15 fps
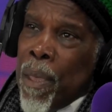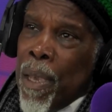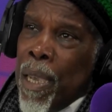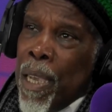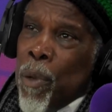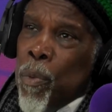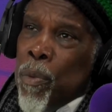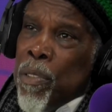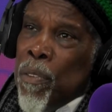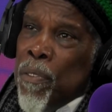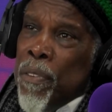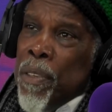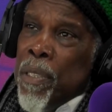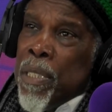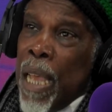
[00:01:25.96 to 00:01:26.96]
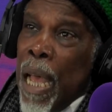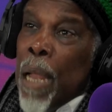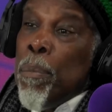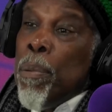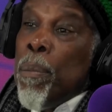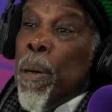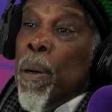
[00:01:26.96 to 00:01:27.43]
it was the first
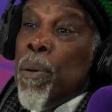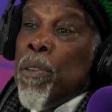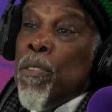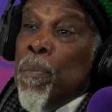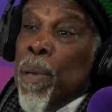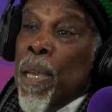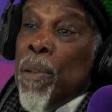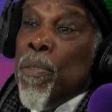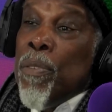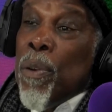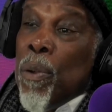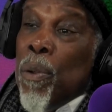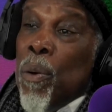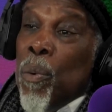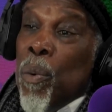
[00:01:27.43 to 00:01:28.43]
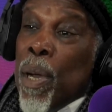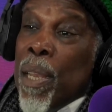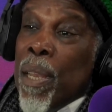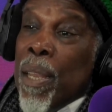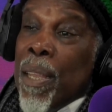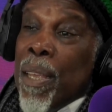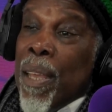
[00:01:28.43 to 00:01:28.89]
album I would have made for a long while,
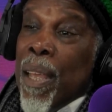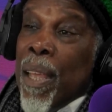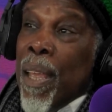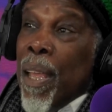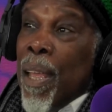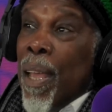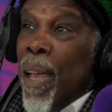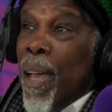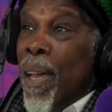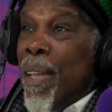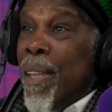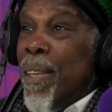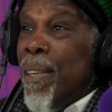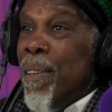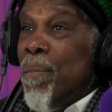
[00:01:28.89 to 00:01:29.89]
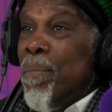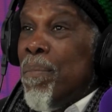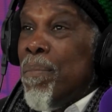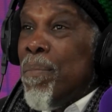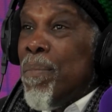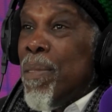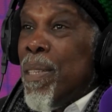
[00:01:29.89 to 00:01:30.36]
and
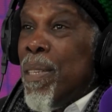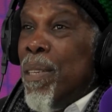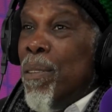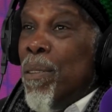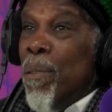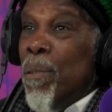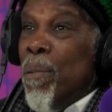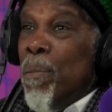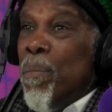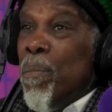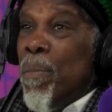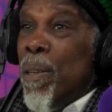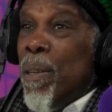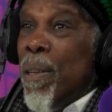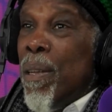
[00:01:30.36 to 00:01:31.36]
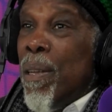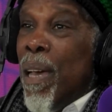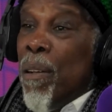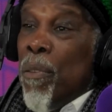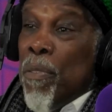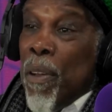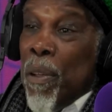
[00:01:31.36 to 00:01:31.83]
lack
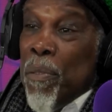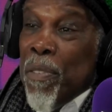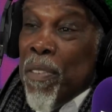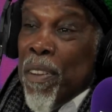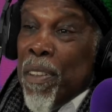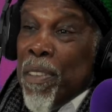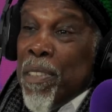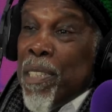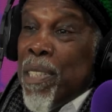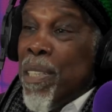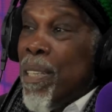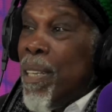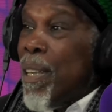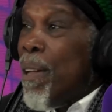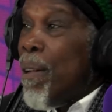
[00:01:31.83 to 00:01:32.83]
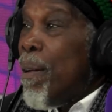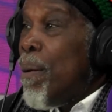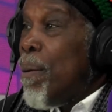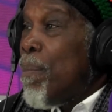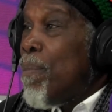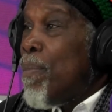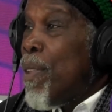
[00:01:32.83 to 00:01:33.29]
of confidence.
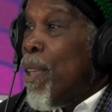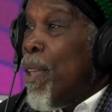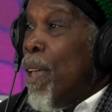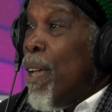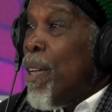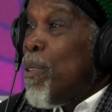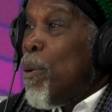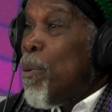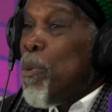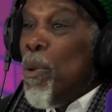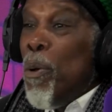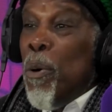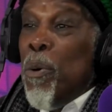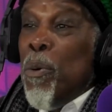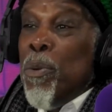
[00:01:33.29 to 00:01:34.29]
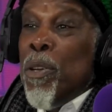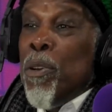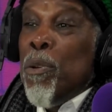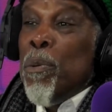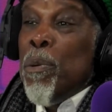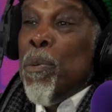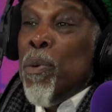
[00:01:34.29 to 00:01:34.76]
Don't know who you're going
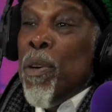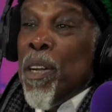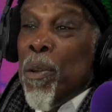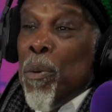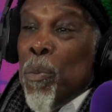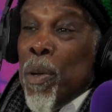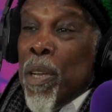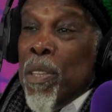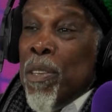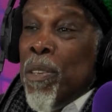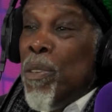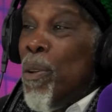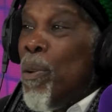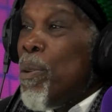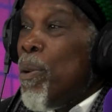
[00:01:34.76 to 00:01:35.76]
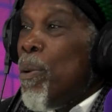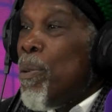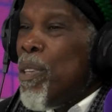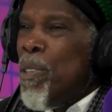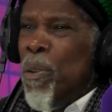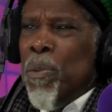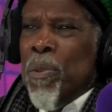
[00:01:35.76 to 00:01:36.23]
to be working with. You don't
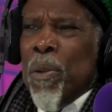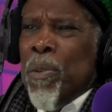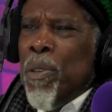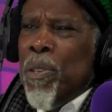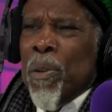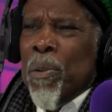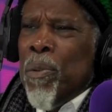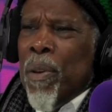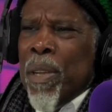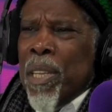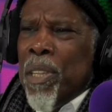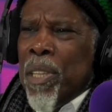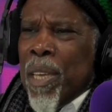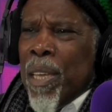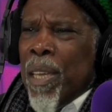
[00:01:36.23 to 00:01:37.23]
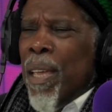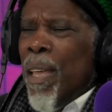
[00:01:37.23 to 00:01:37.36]
know anything.